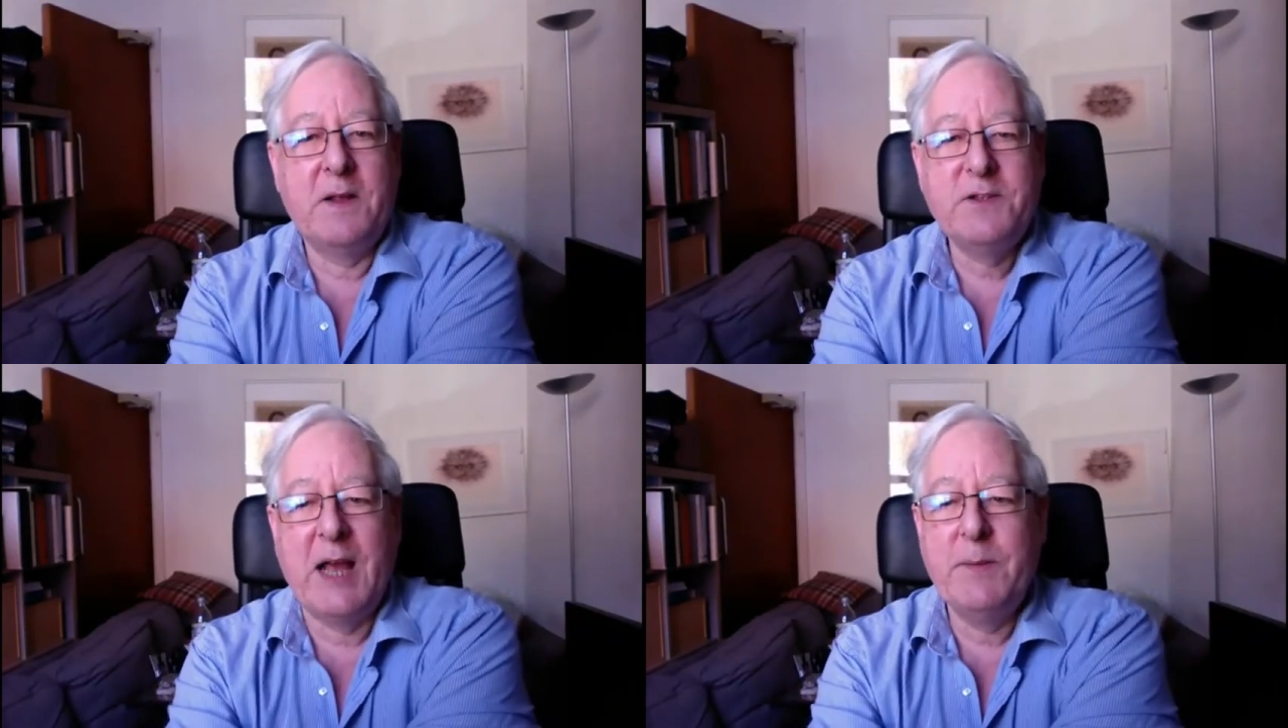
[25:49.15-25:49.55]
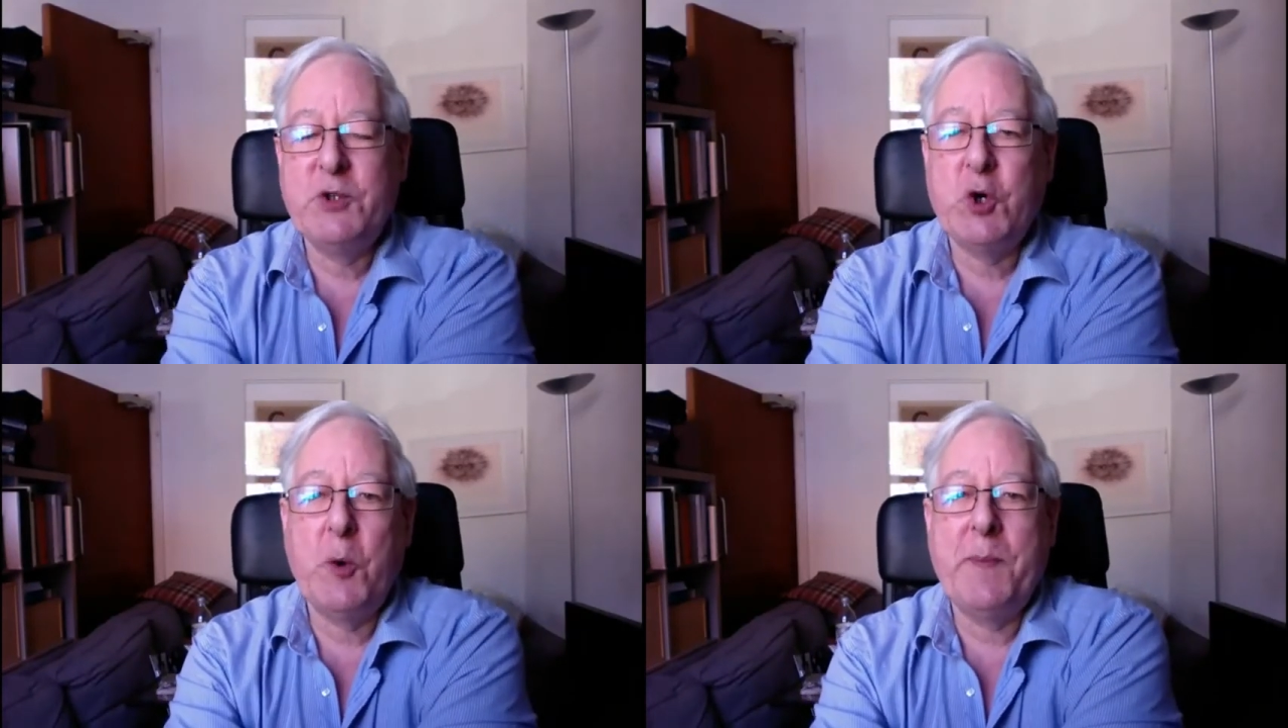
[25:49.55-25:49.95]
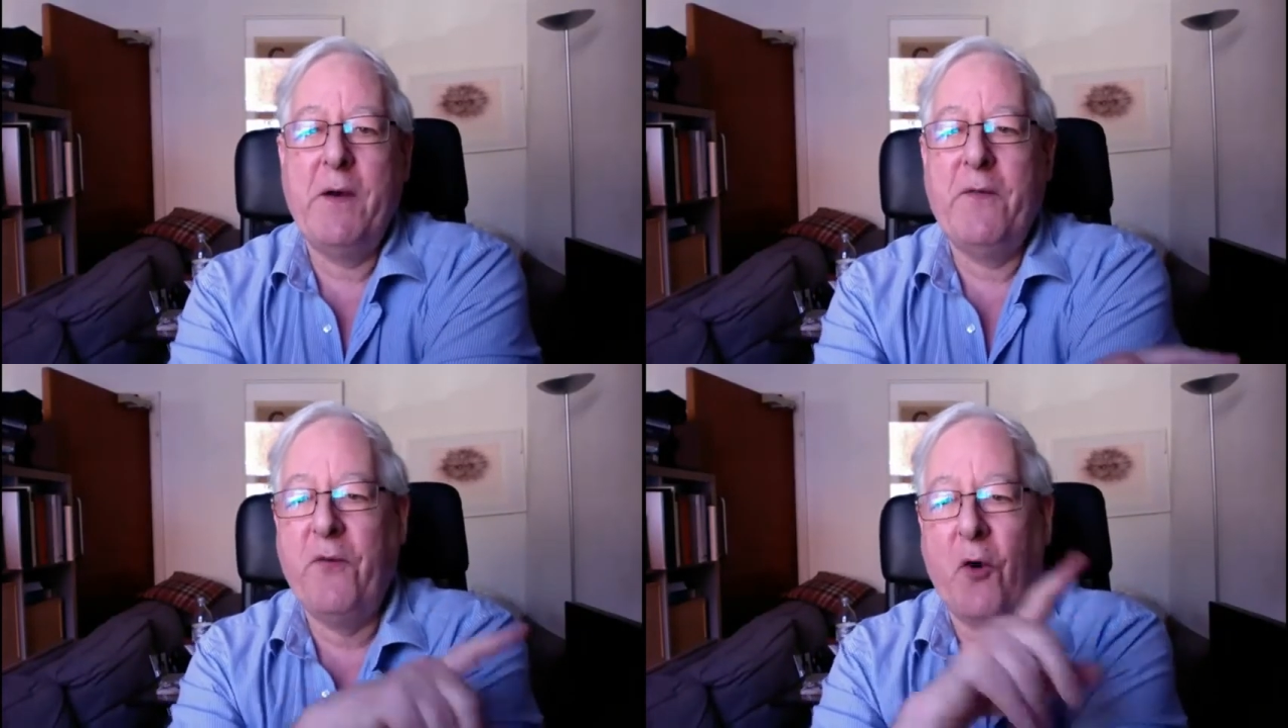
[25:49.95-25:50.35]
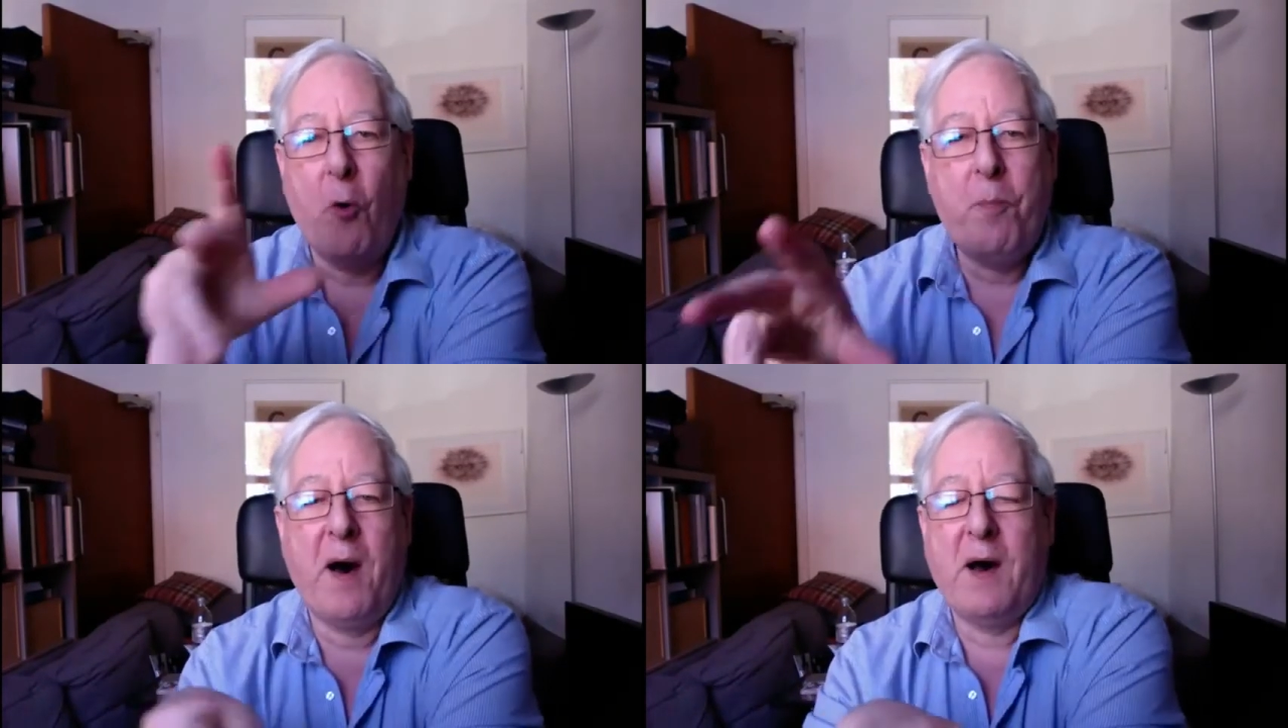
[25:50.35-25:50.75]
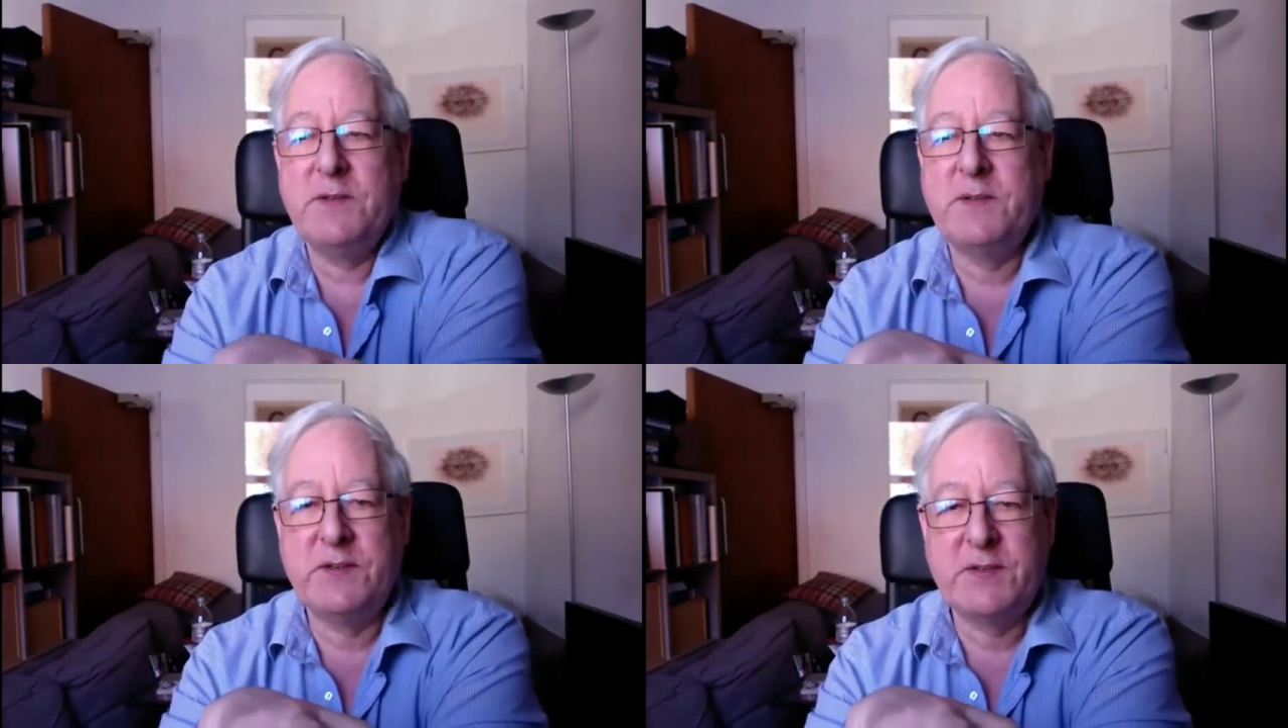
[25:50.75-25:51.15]
of time we're talking about 4
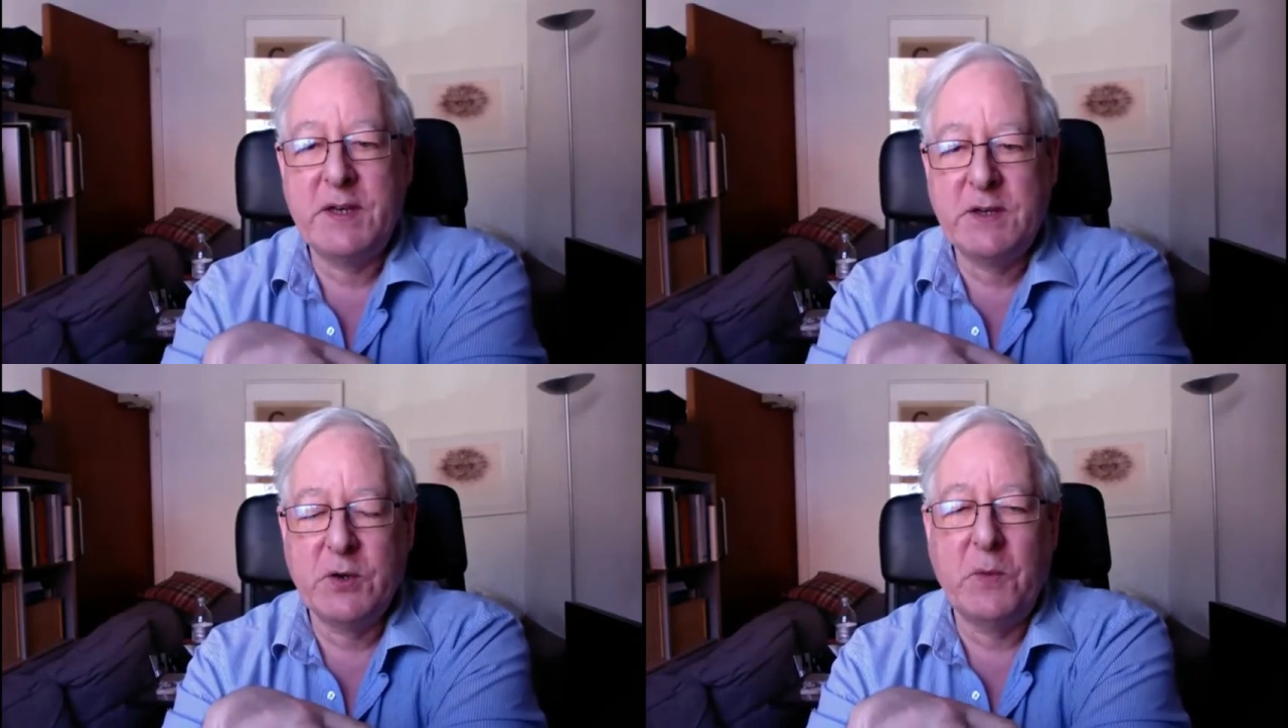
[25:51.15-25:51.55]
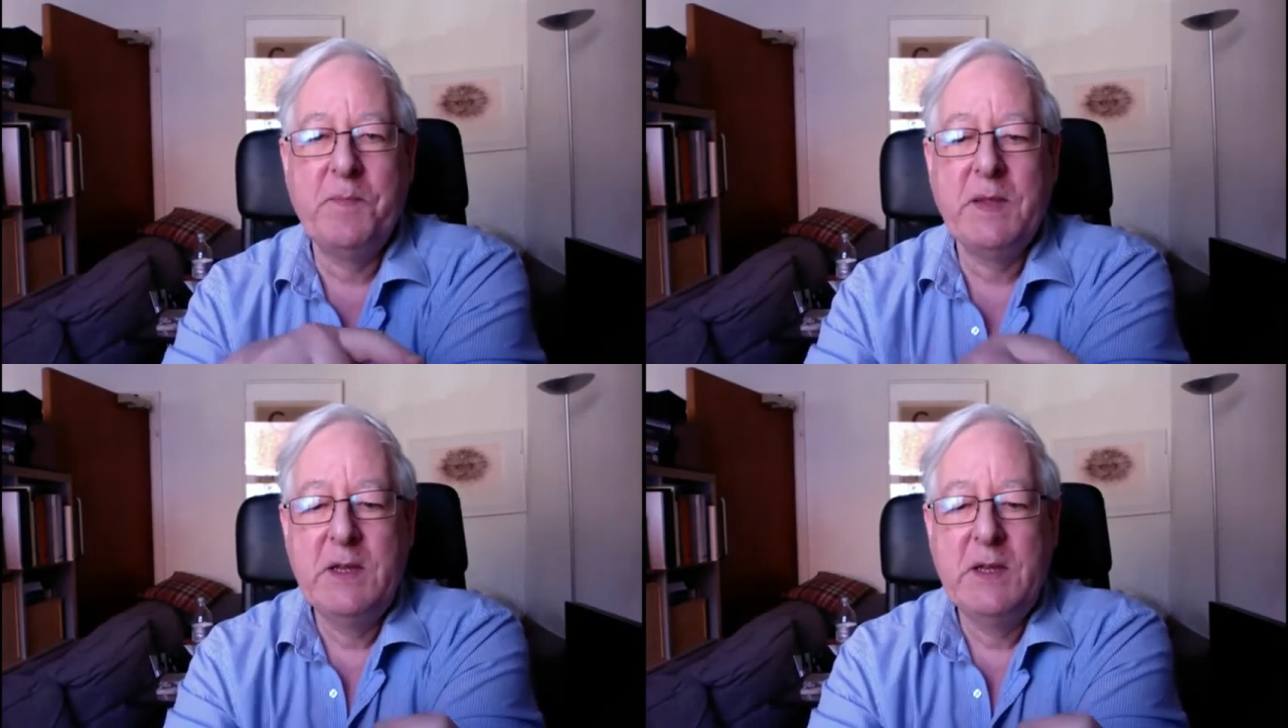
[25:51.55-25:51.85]
parts of the circle.